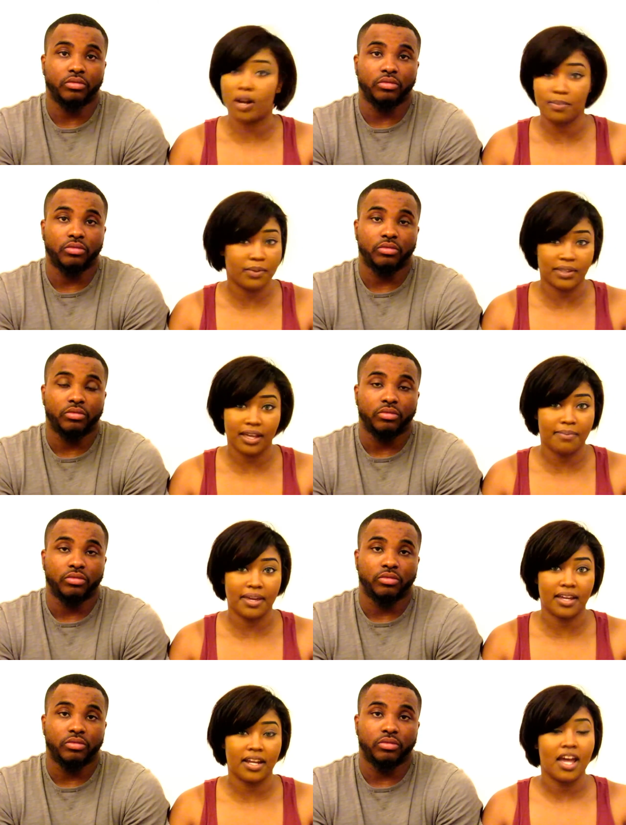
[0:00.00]
Speaker 1: want
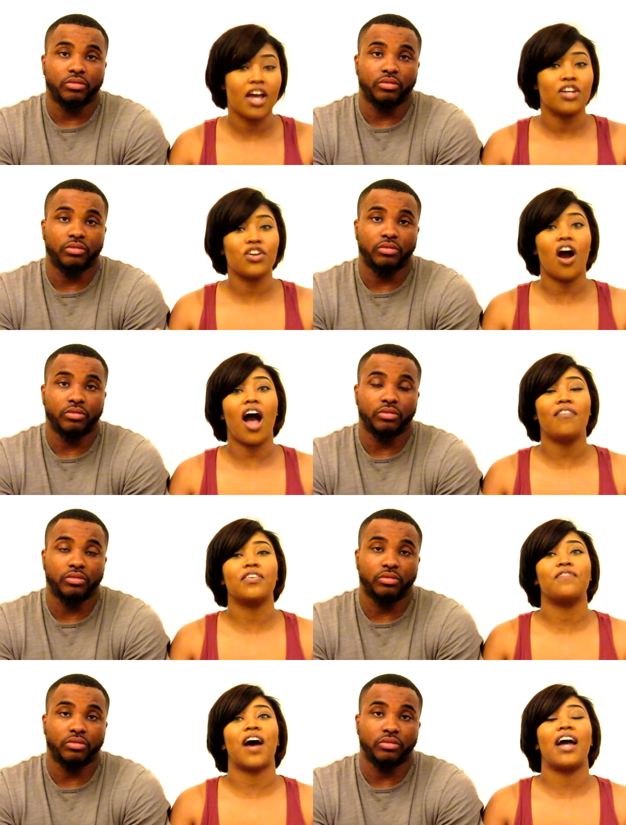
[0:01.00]
to. Y'all
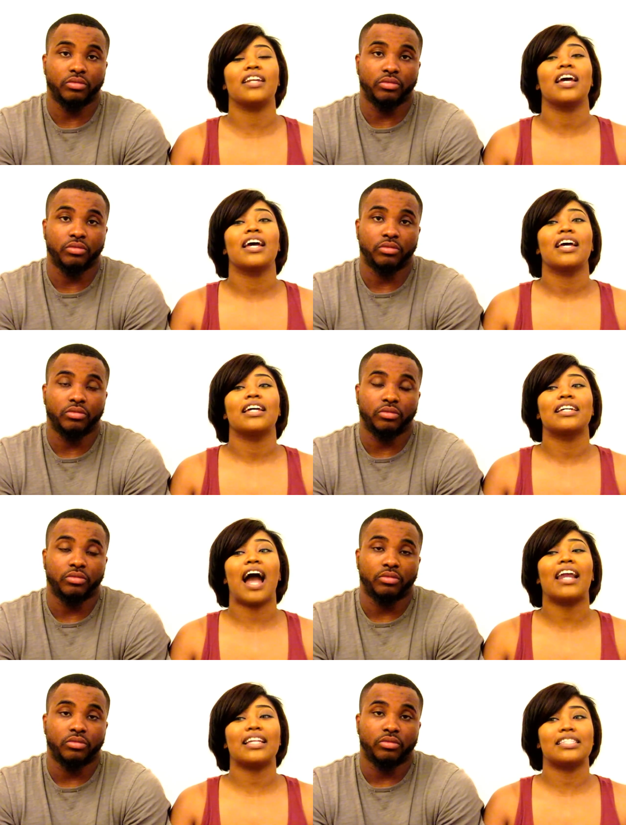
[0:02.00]
have to find
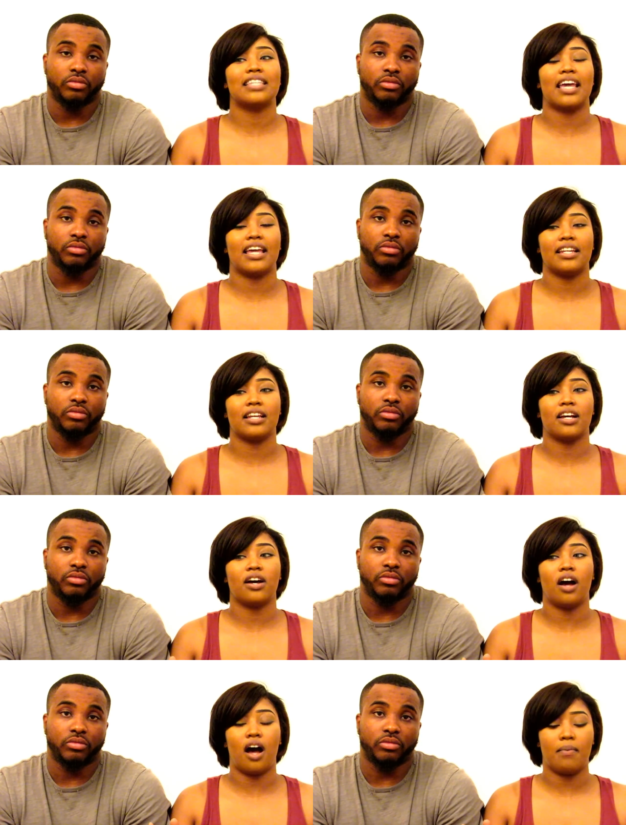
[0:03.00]
guidance
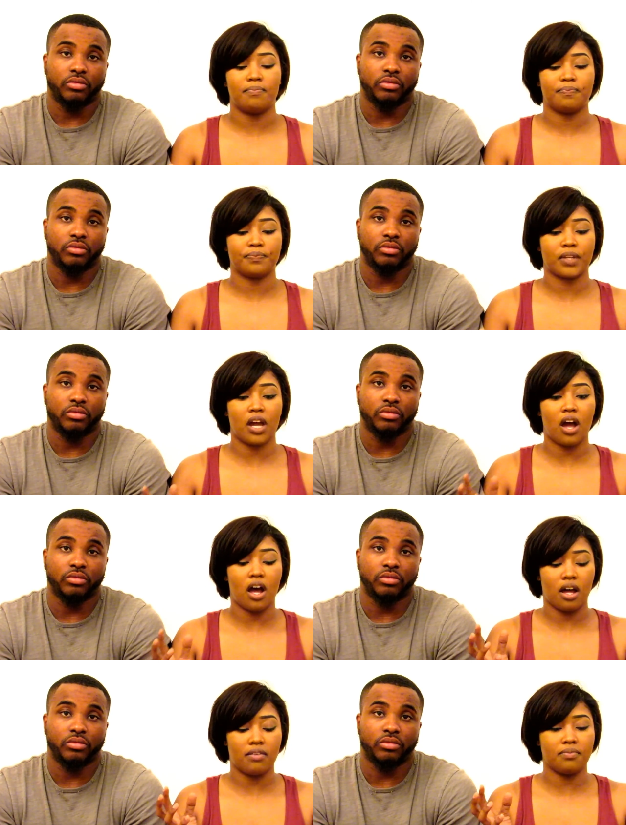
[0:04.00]
and um,
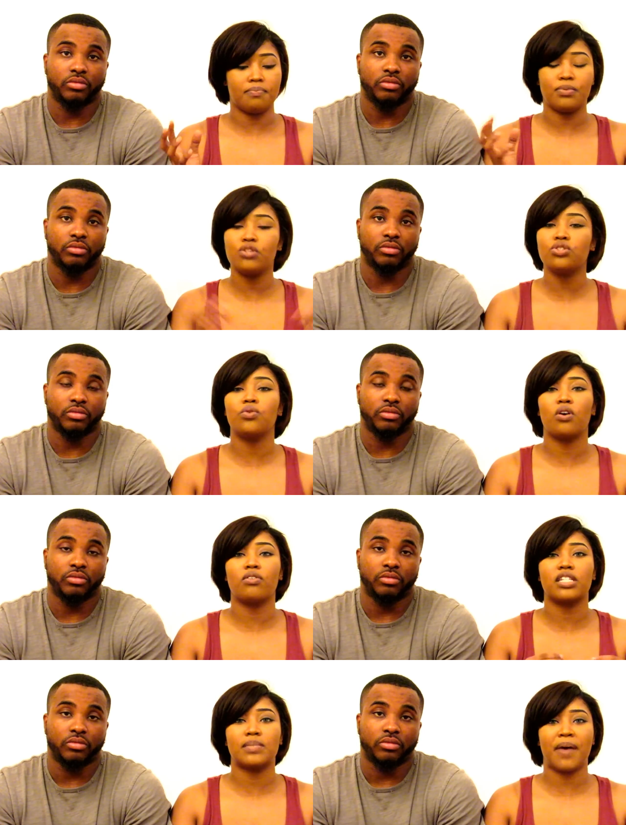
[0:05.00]

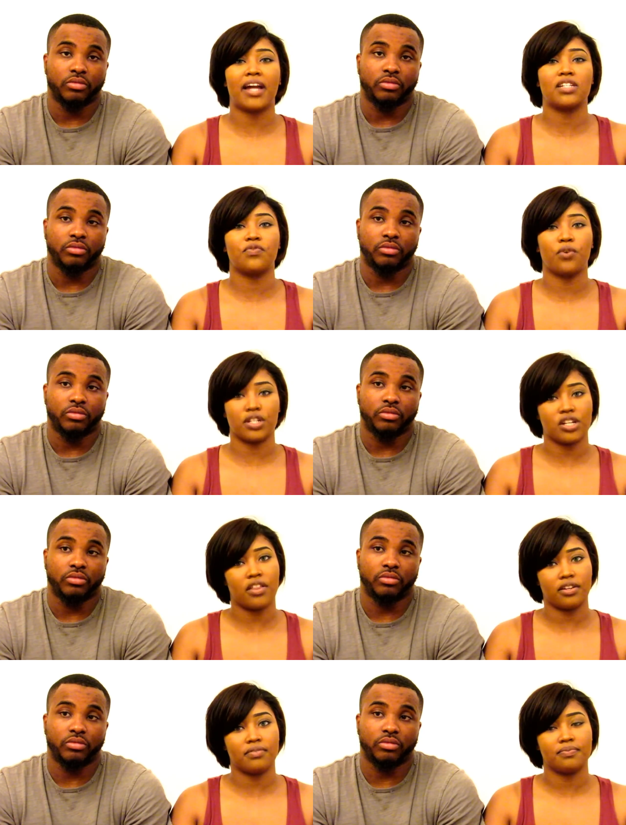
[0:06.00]
mutual respect for each
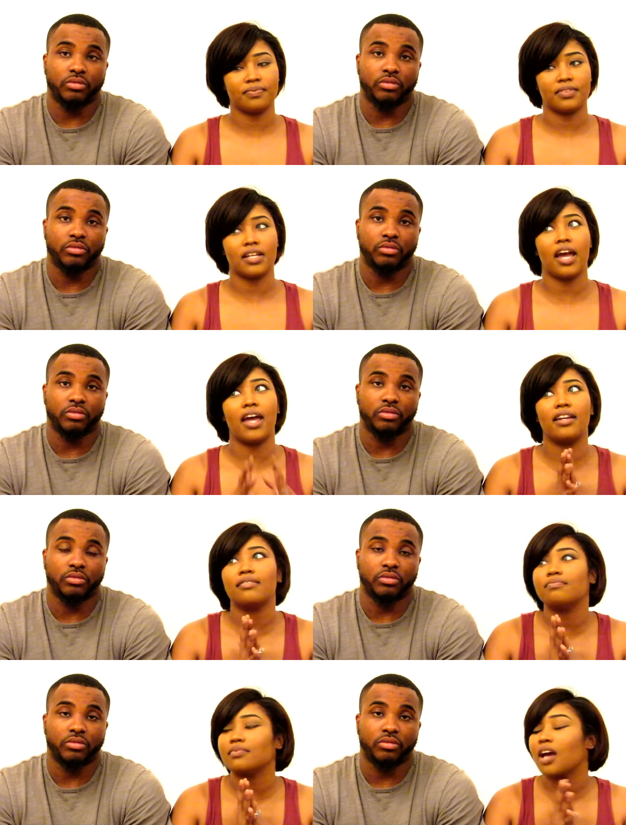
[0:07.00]
other.
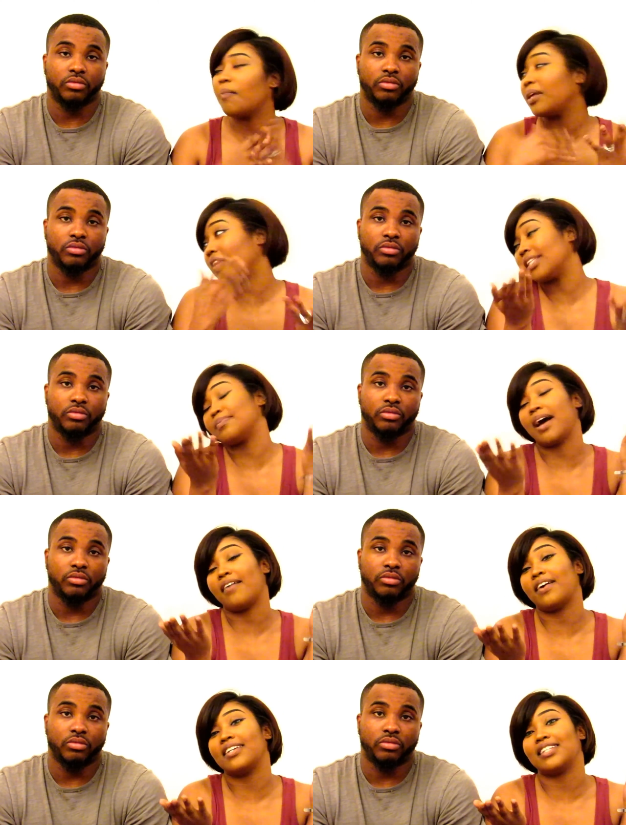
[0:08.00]
And I mean, that's
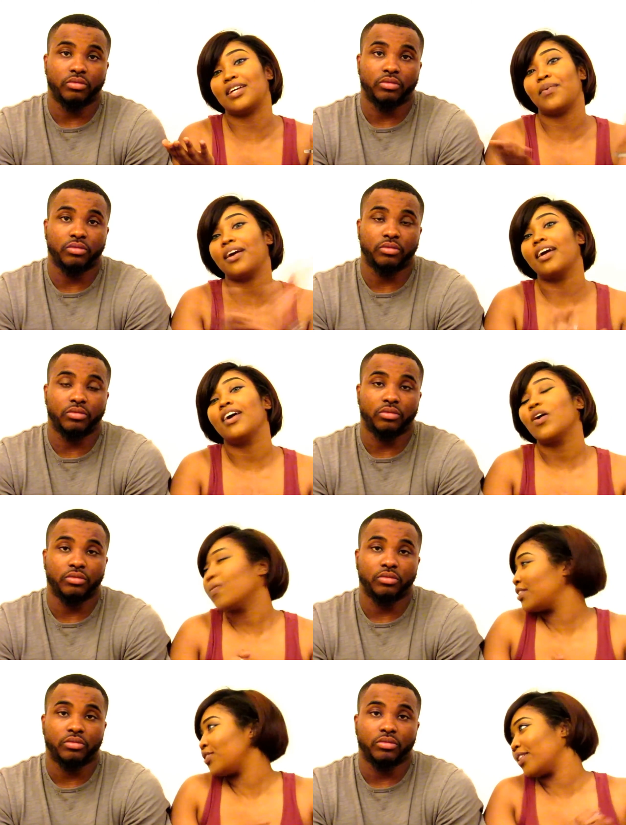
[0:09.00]
not
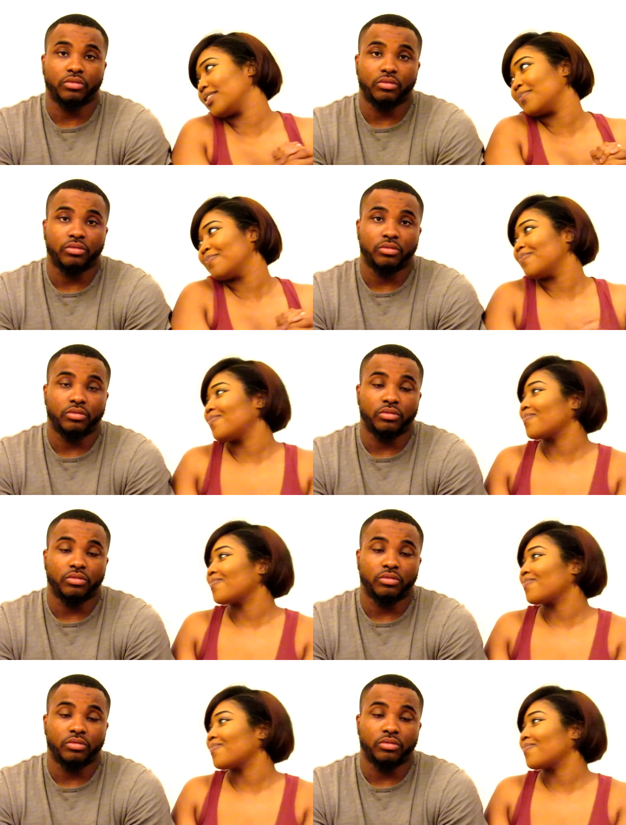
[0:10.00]
advice. What's yours?